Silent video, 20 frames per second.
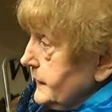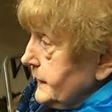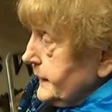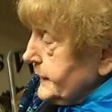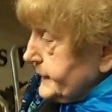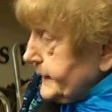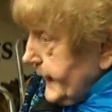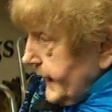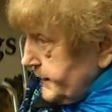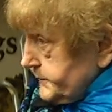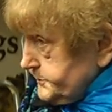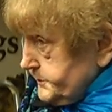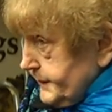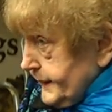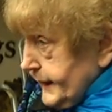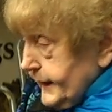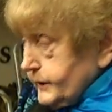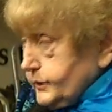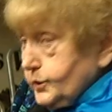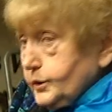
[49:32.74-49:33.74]
He gave
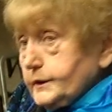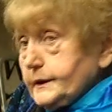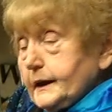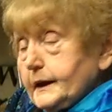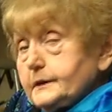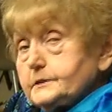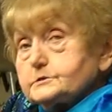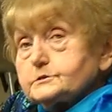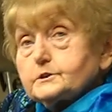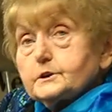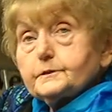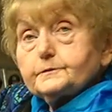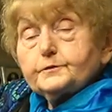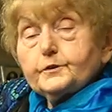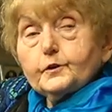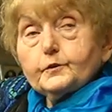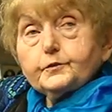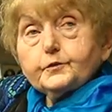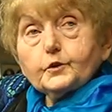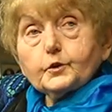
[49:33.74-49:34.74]
me a good
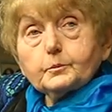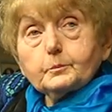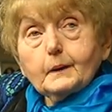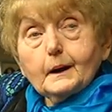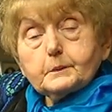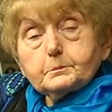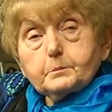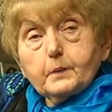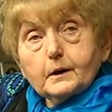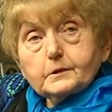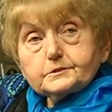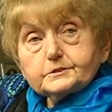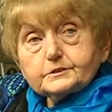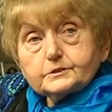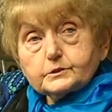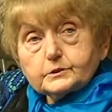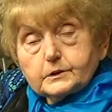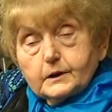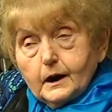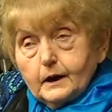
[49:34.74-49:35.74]
interview for my
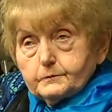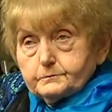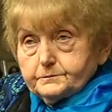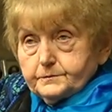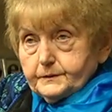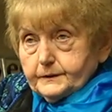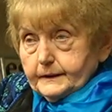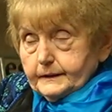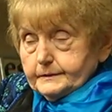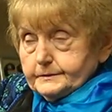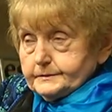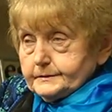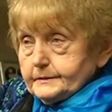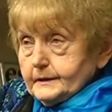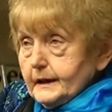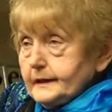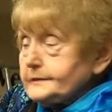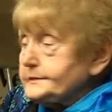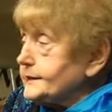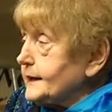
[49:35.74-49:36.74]
Boston conference,
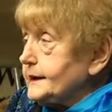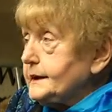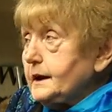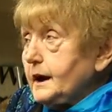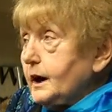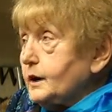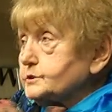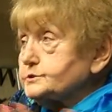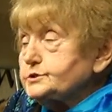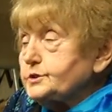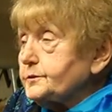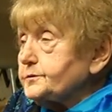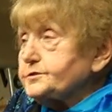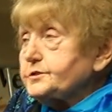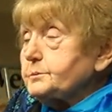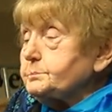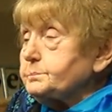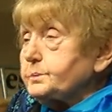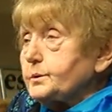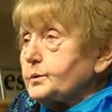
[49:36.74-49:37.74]
and then out of
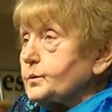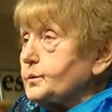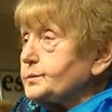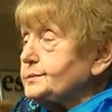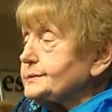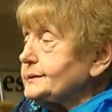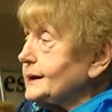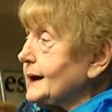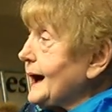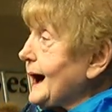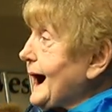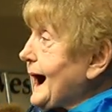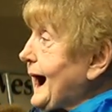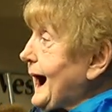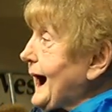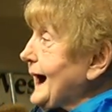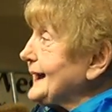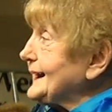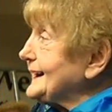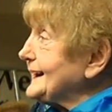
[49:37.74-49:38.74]
the blues,
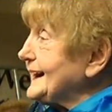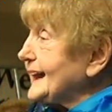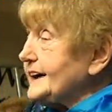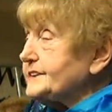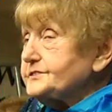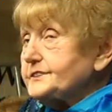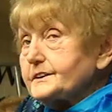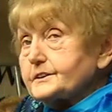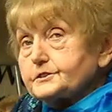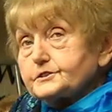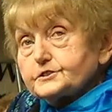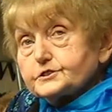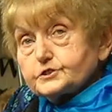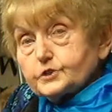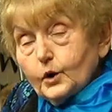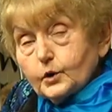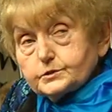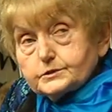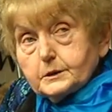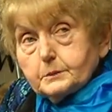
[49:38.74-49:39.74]
I never
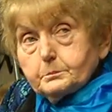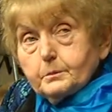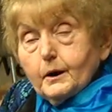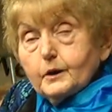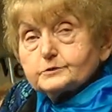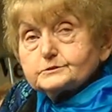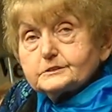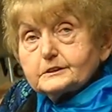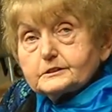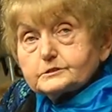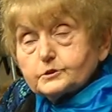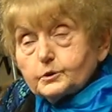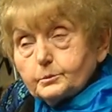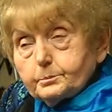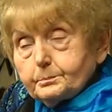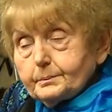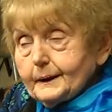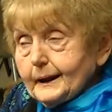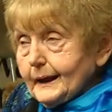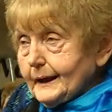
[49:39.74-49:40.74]
thought about it
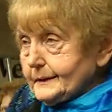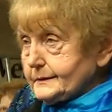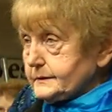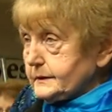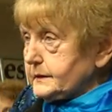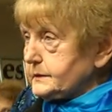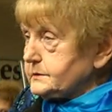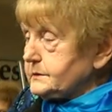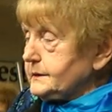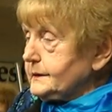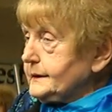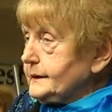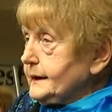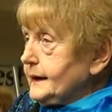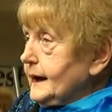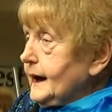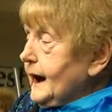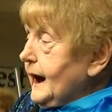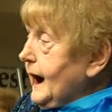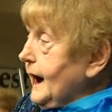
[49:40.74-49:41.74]
or planned it.
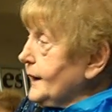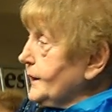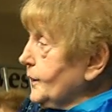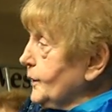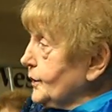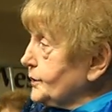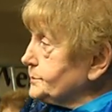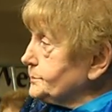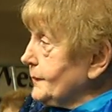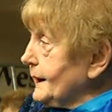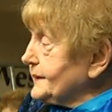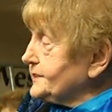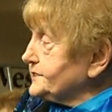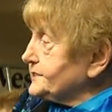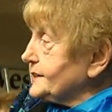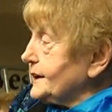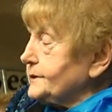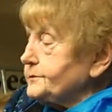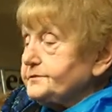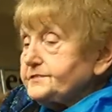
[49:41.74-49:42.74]
I heard
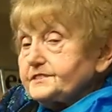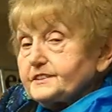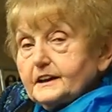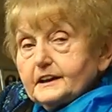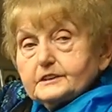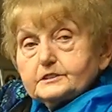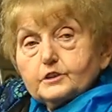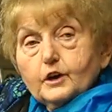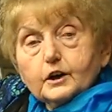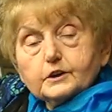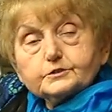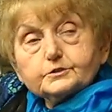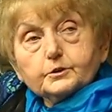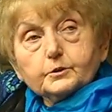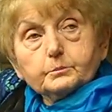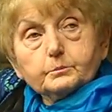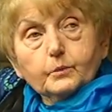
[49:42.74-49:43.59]
myself say, Dr.